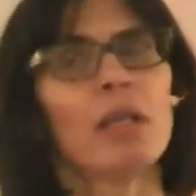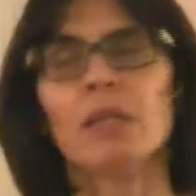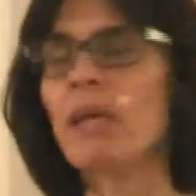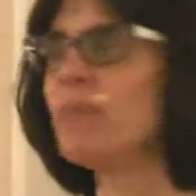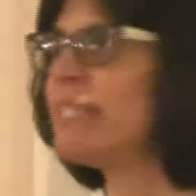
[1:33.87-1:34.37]

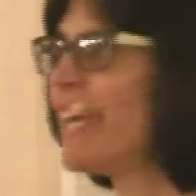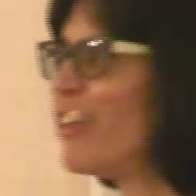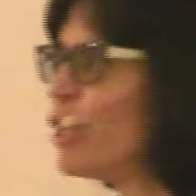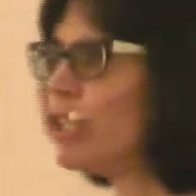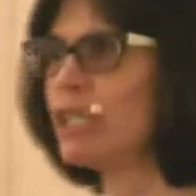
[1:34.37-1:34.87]
Let me tell
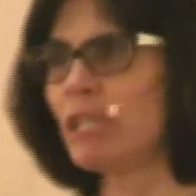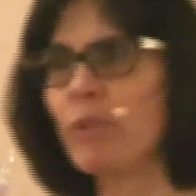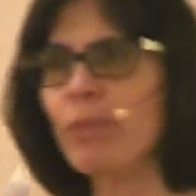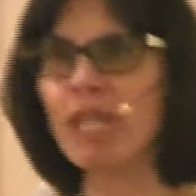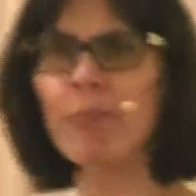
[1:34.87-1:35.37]
you a little
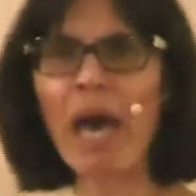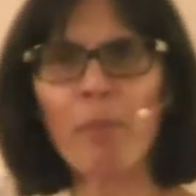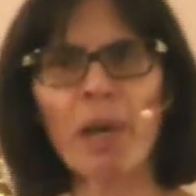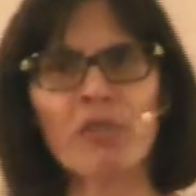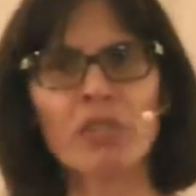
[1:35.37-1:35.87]
bit about
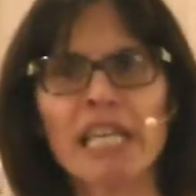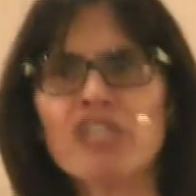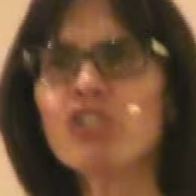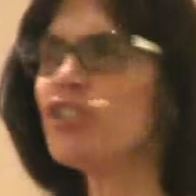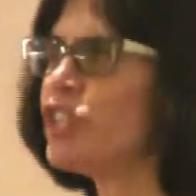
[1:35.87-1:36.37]
my
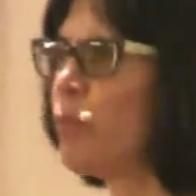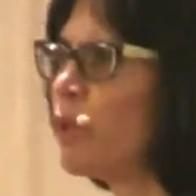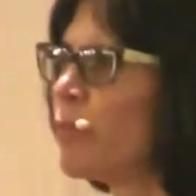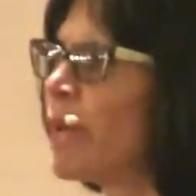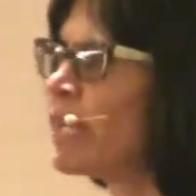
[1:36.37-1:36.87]
relationship
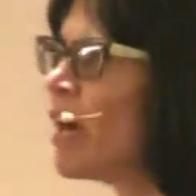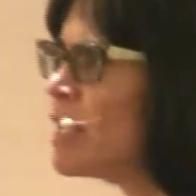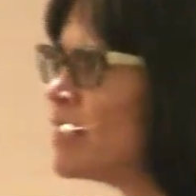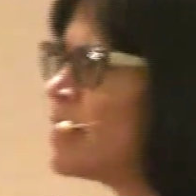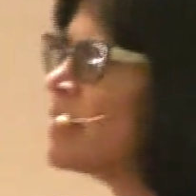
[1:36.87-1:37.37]
with my
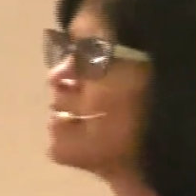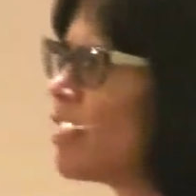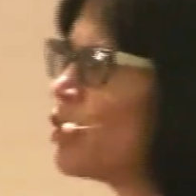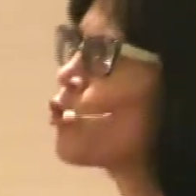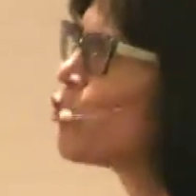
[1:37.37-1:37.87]
cousin's
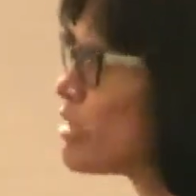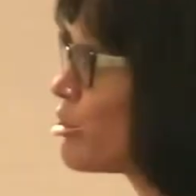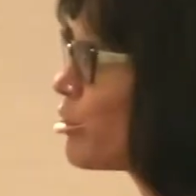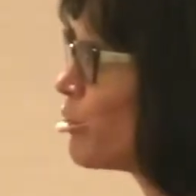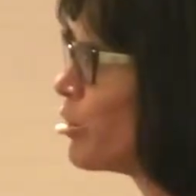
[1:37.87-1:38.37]
son,
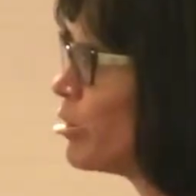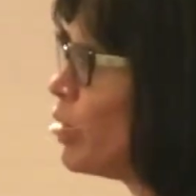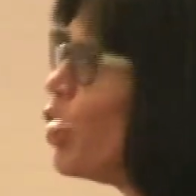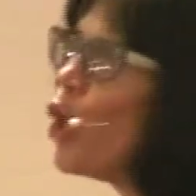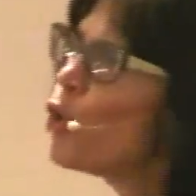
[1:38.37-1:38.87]
Christopher,
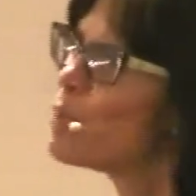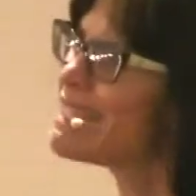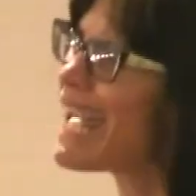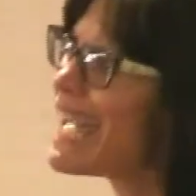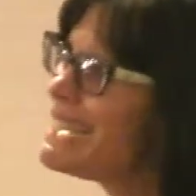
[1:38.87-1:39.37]
who is
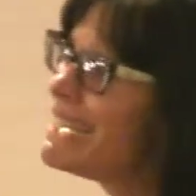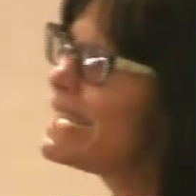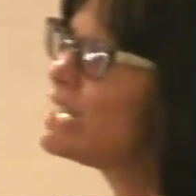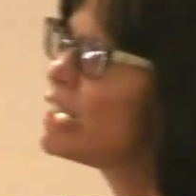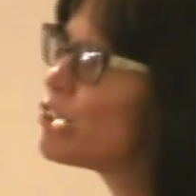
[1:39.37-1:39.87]

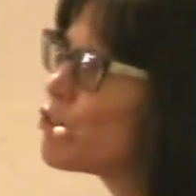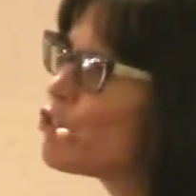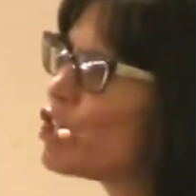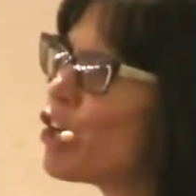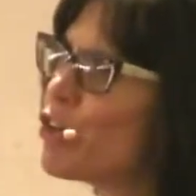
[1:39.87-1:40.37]
18 years
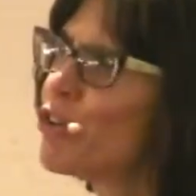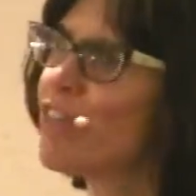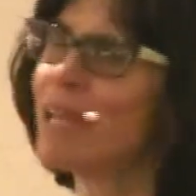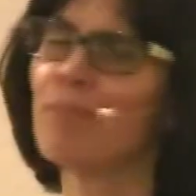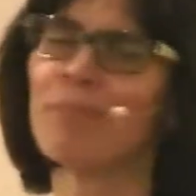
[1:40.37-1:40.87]
younger than